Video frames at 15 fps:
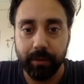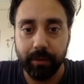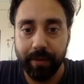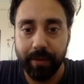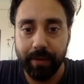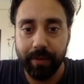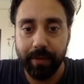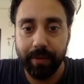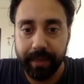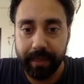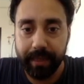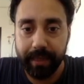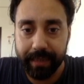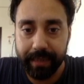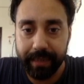So I will
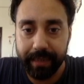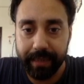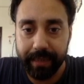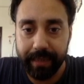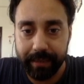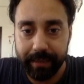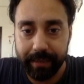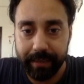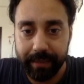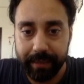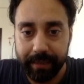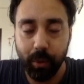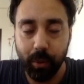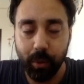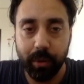say yes,
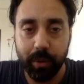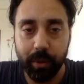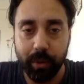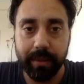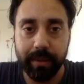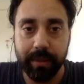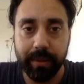add token.